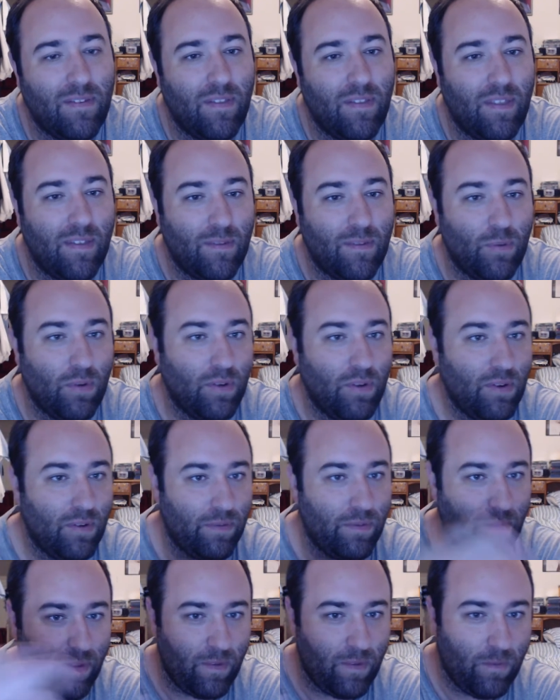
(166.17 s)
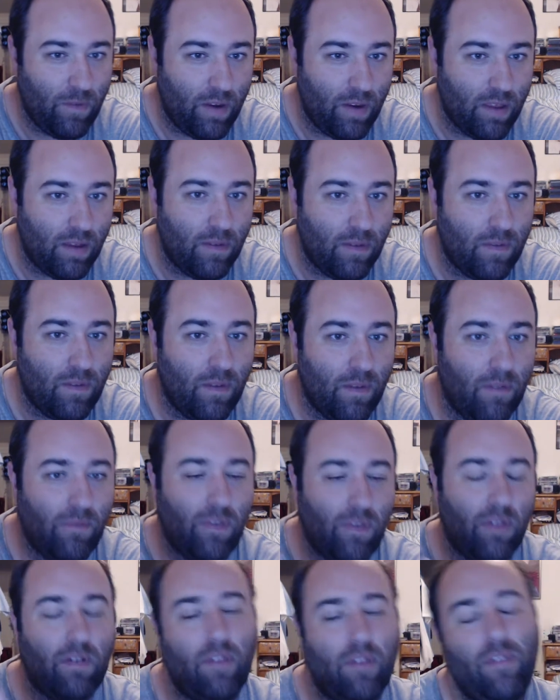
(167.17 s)
So that's going to do it for this video. So
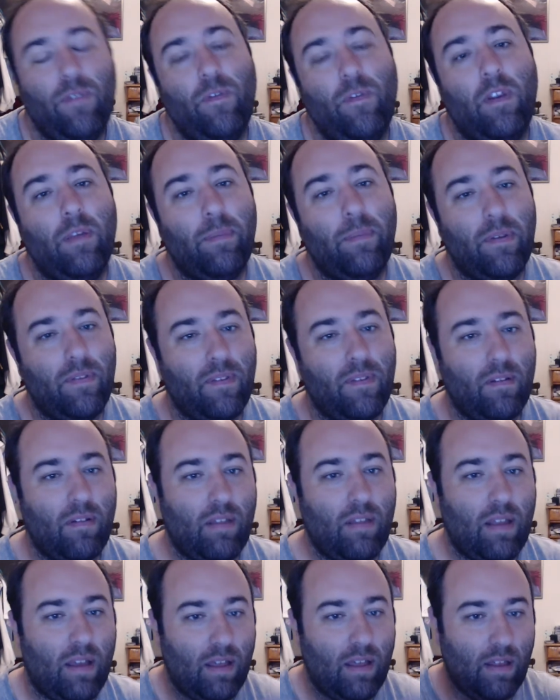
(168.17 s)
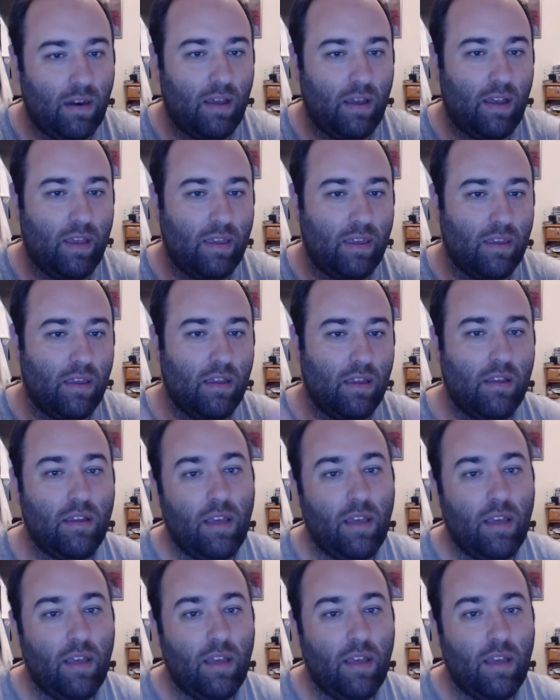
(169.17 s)
if you like this video, please go uh, like,